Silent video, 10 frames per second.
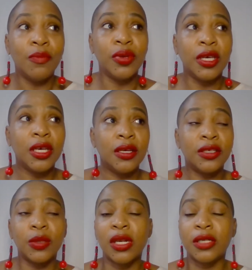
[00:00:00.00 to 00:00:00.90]

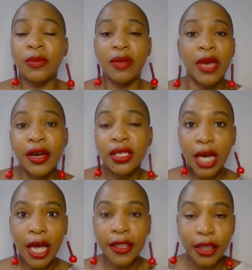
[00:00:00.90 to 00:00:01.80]
be married
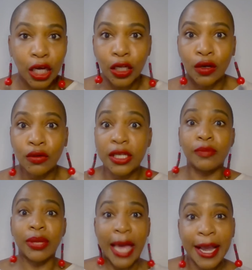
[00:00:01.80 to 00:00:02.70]
to Othello, this
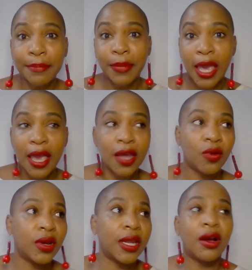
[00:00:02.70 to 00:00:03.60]
black man,
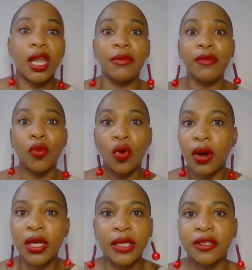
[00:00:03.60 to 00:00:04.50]
or they call him a
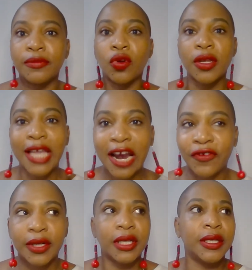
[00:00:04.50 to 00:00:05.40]
Moor. He's from North
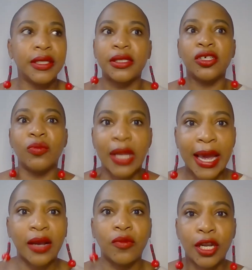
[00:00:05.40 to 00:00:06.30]
Africa. He's still
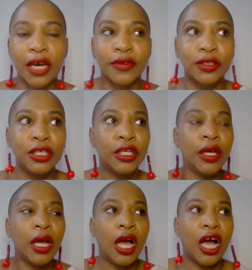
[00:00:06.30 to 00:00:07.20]
black, whatever.
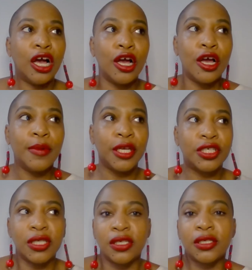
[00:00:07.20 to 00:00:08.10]
And
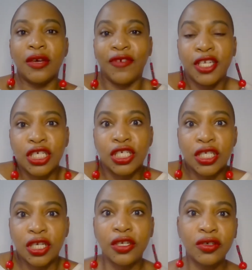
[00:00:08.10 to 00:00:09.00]
she's
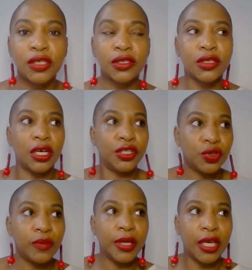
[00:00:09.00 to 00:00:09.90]
Venetian, or she's a
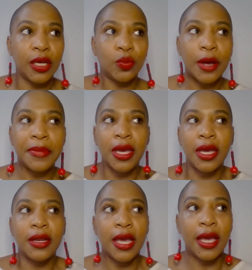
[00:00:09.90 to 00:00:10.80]
European
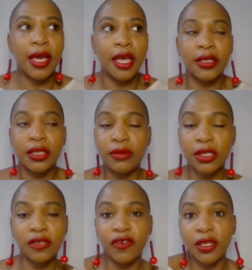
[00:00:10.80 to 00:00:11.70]
woman, and she was
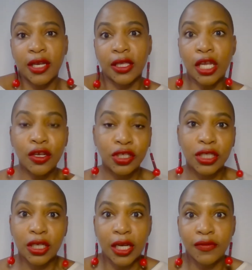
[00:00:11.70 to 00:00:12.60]
just feeling Othello, and
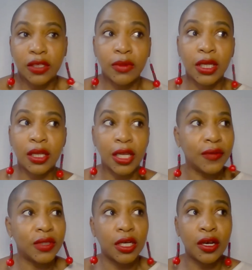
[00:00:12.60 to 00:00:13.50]
she loved him, and he
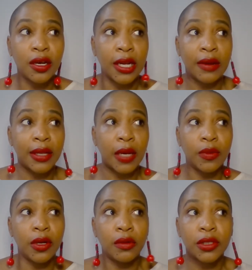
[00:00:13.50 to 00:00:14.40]
loved her, and they were like,
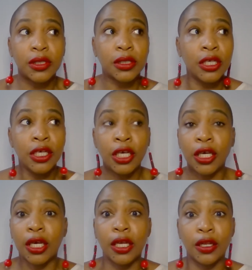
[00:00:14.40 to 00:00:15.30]
"We're gonna just
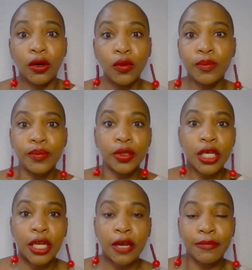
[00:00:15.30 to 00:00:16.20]
elope,"
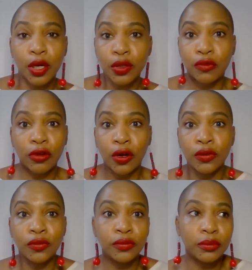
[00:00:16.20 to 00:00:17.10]
and they were both
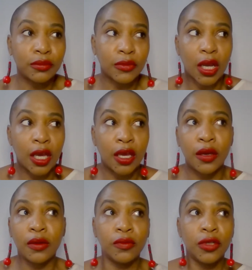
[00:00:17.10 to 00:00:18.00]
grown,
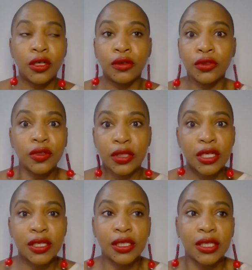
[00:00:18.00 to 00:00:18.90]
and we're gonna do
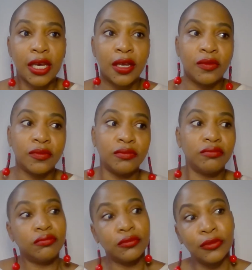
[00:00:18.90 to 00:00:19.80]
this,
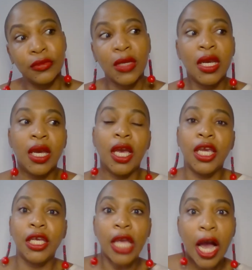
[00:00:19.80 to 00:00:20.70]
and
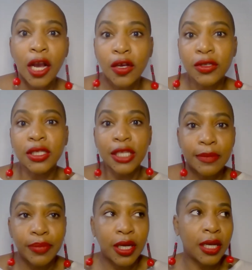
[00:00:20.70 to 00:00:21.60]
Iago
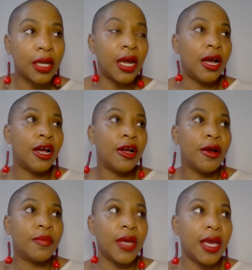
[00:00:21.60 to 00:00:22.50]
slick butt,
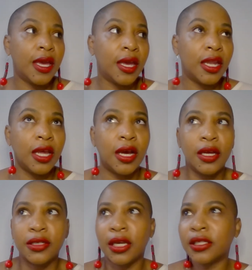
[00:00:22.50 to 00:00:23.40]
and
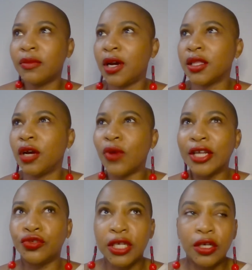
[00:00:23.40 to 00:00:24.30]

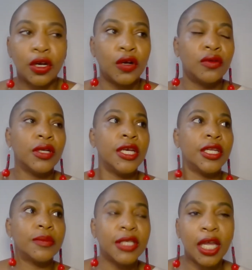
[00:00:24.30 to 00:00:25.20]
Rodrigo end
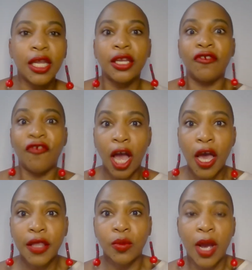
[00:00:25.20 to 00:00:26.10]
up telling the
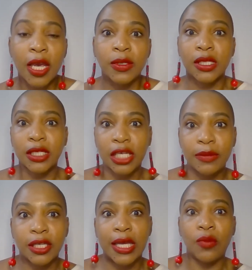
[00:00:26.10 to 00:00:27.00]
father while he was
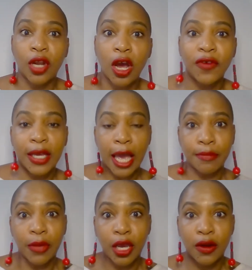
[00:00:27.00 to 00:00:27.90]
asleep that they went off and got
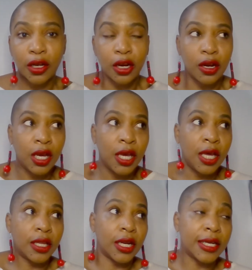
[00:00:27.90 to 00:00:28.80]
married, her,
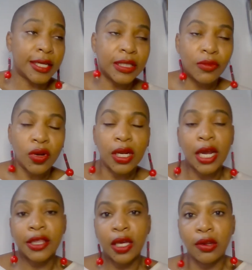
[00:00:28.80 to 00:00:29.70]
that Desdemona and
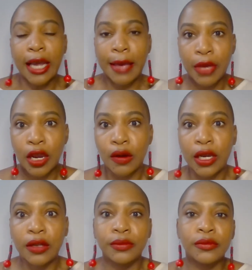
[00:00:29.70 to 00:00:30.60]
Othello got
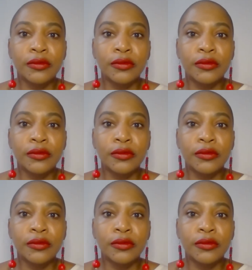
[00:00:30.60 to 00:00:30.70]
married,